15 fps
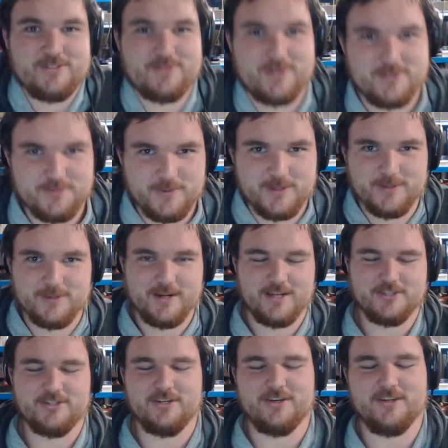It's really good,
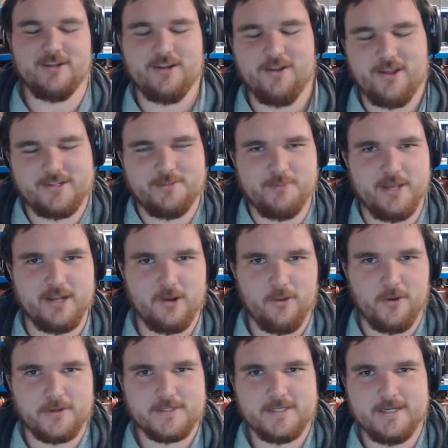actually. I like the band a
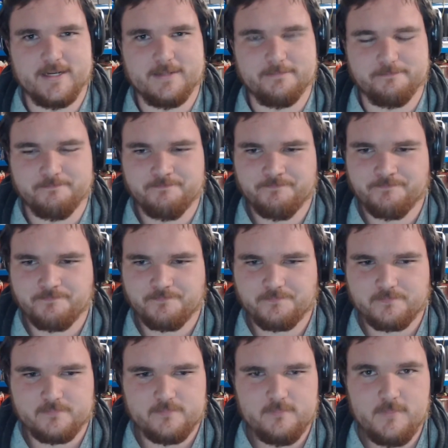lot.
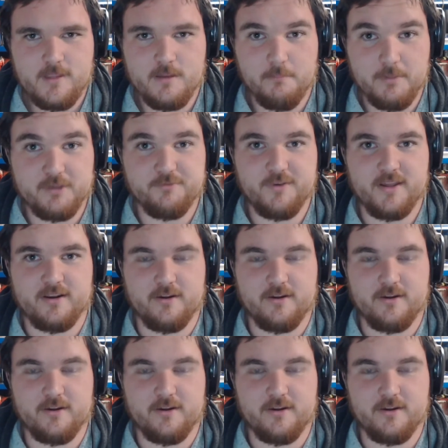Big fan.